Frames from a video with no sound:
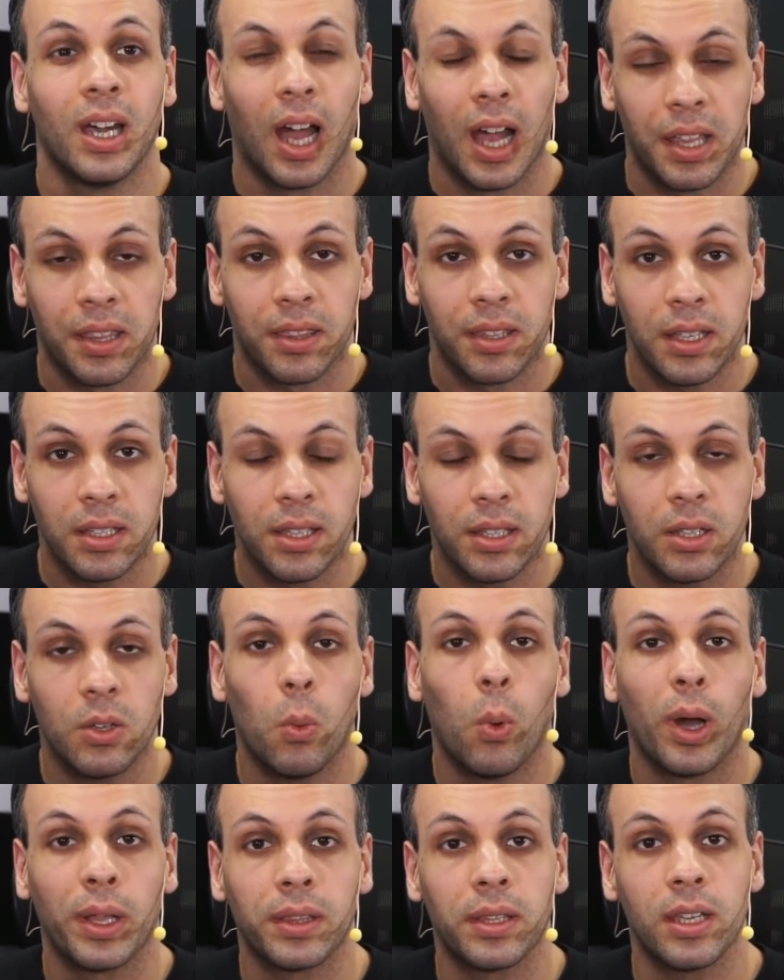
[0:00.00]
I think that you
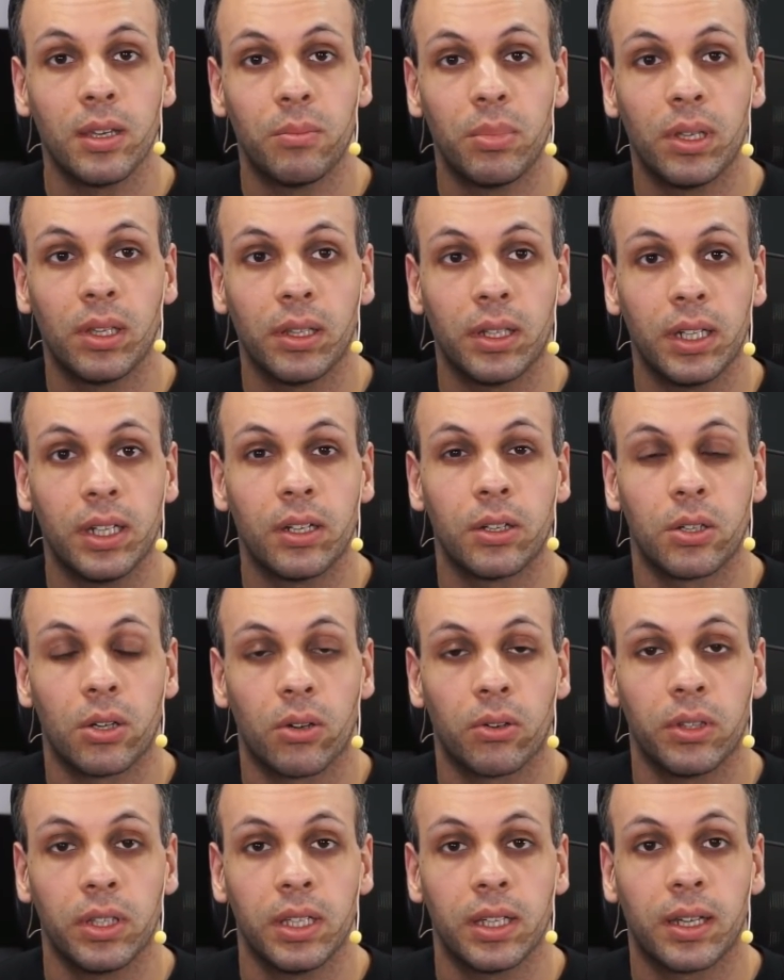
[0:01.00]
want the ability to
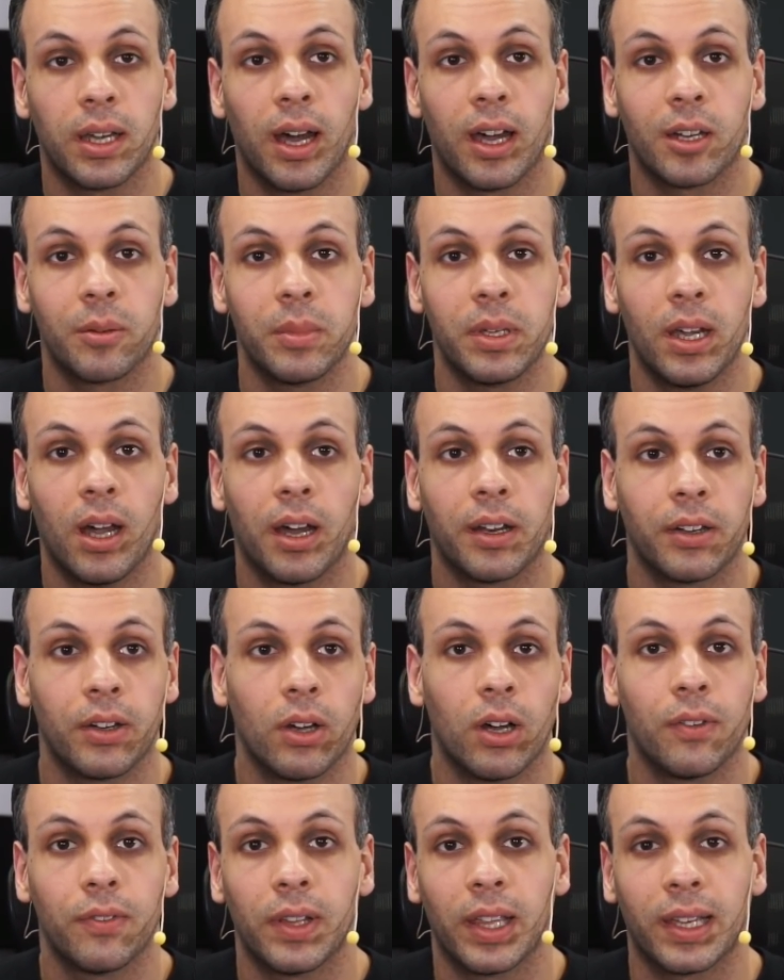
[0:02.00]
turn the economy on and
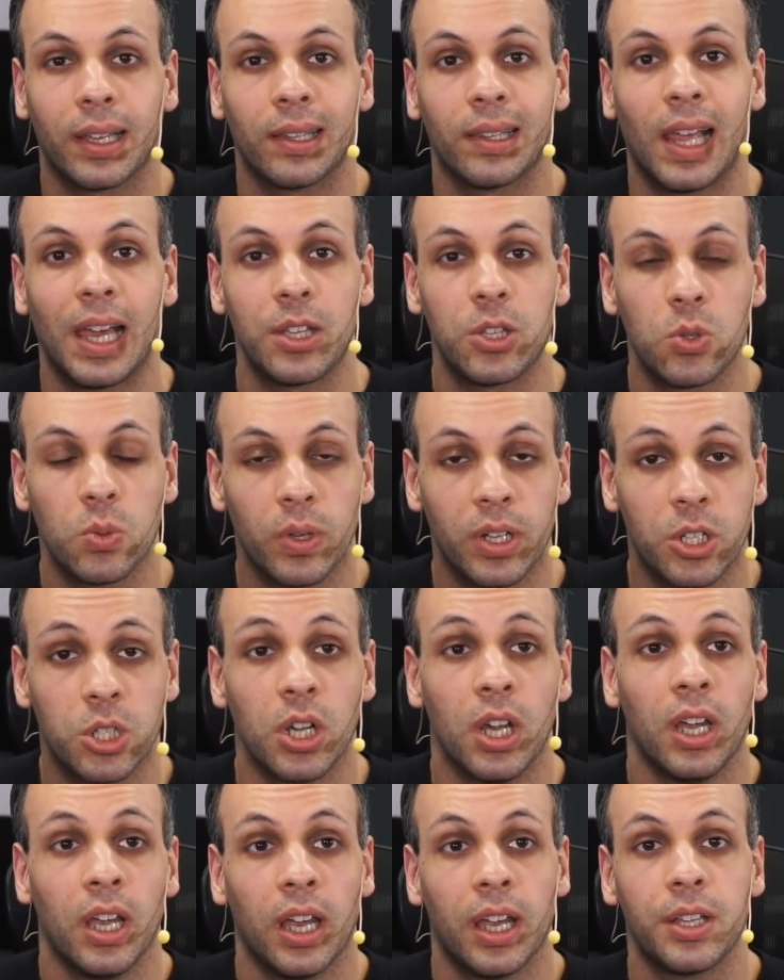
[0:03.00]
off like a light
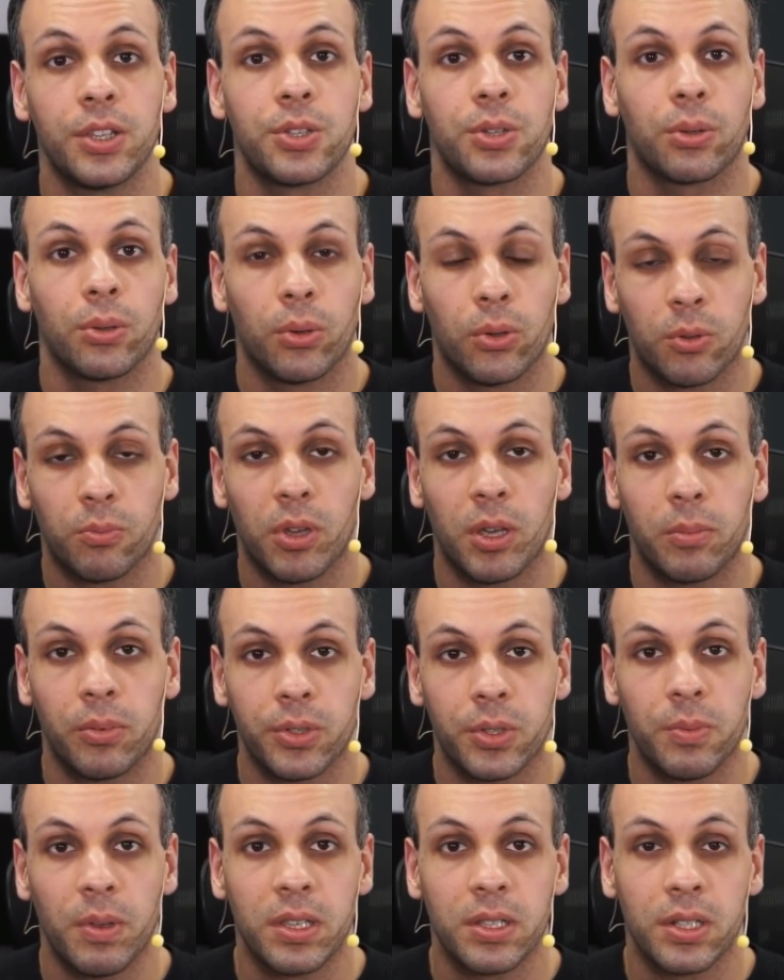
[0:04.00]
switch and screw with
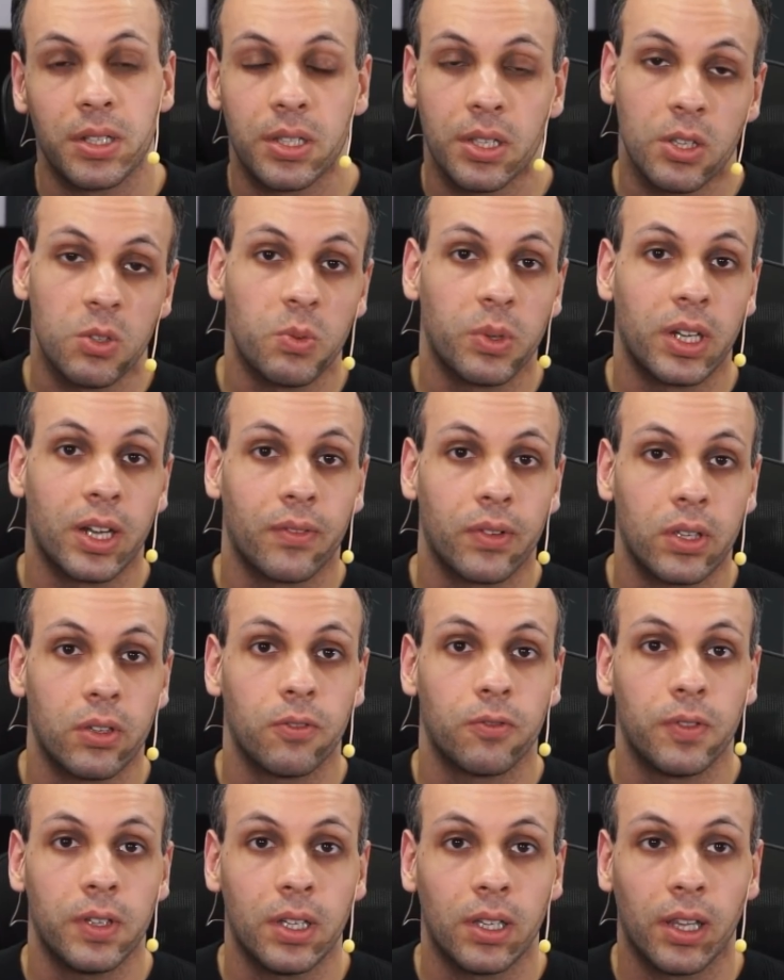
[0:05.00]
people's businesses whenever
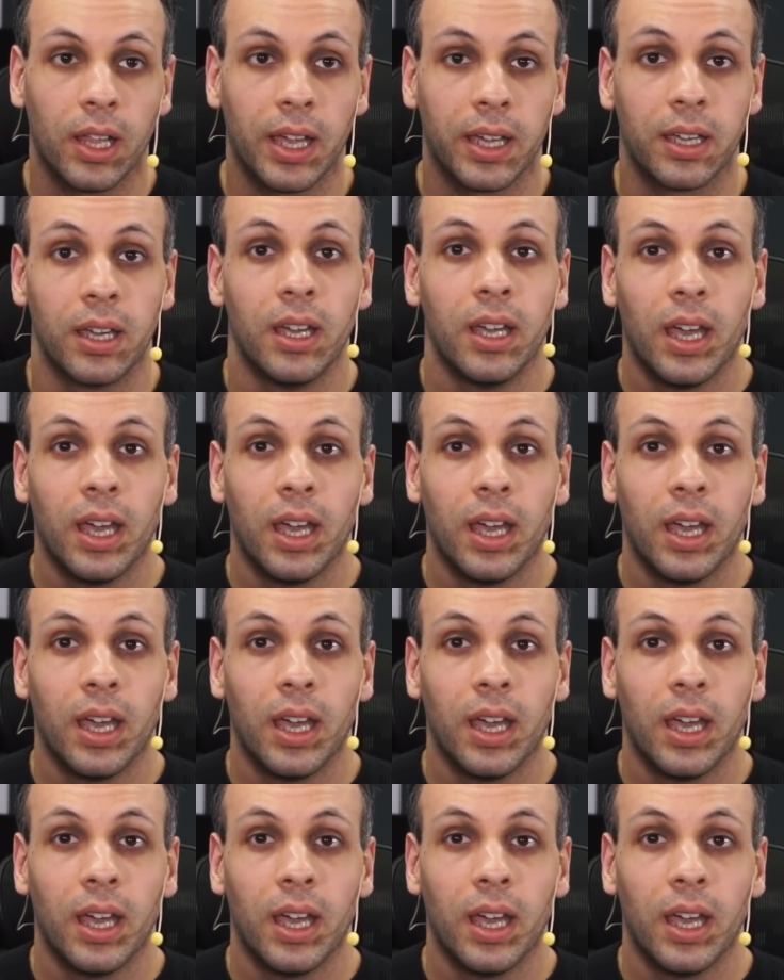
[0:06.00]
you feel like,